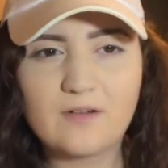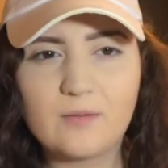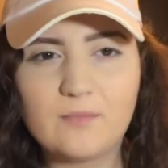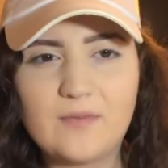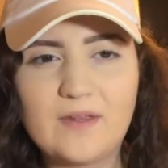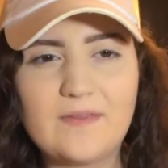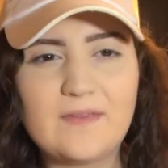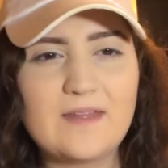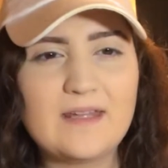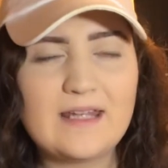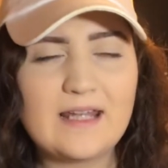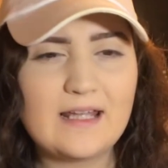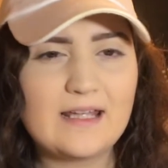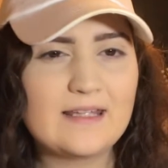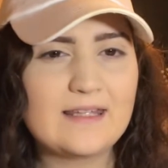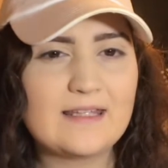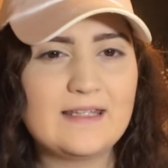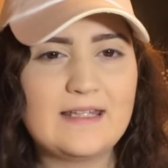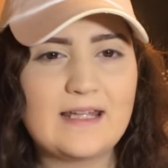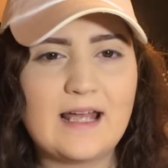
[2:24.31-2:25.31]
from like
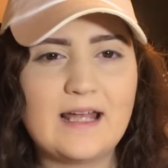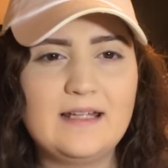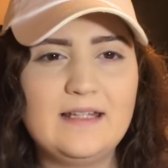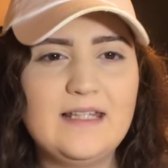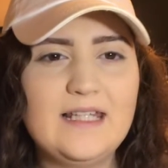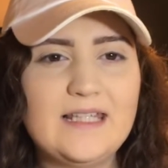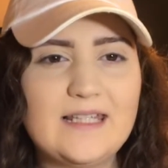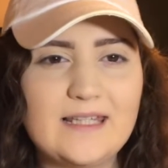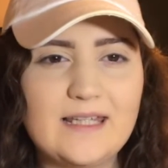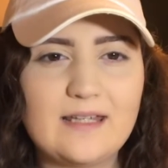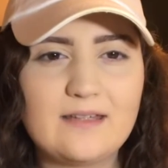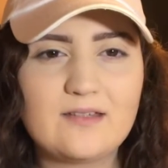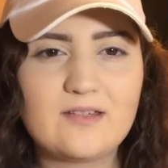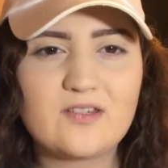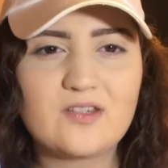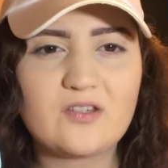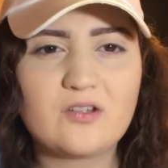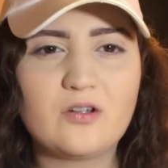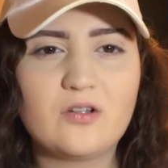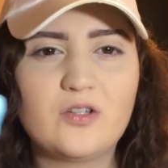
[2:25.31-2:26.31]
it's a 90s like
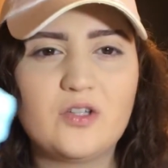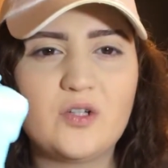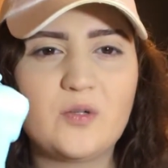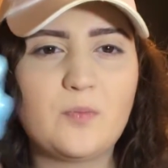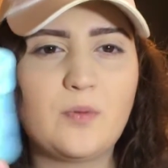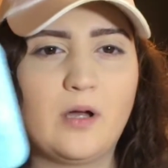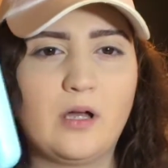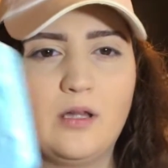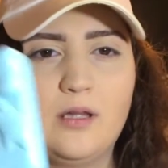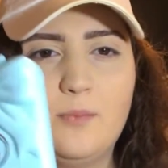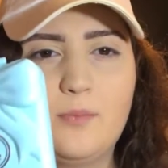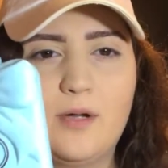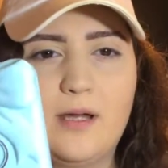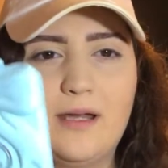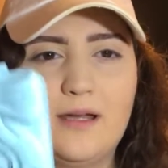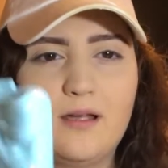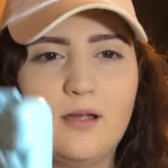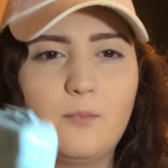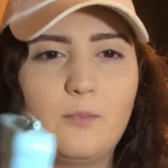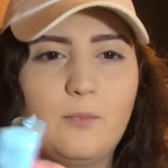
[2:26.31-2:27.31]
nostalgia Polly
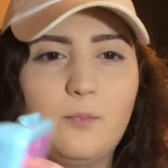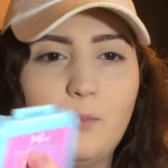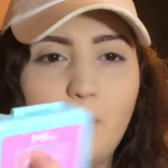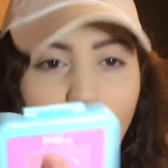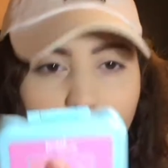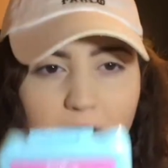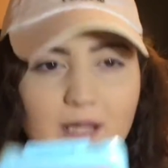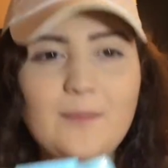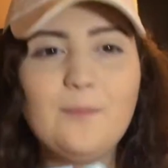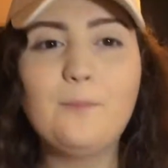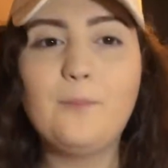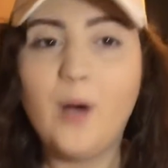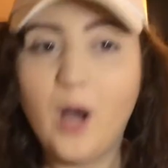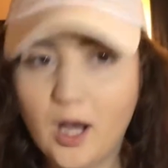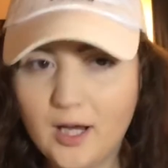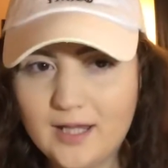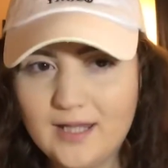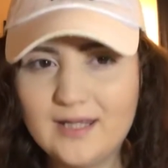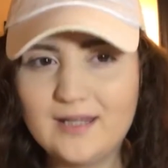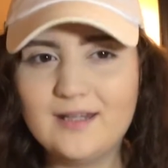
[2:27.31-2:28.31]

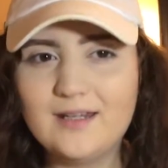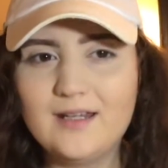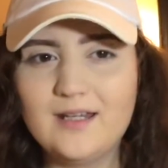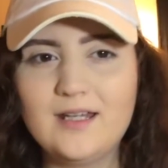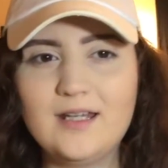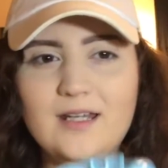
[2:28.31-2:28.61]
Pocket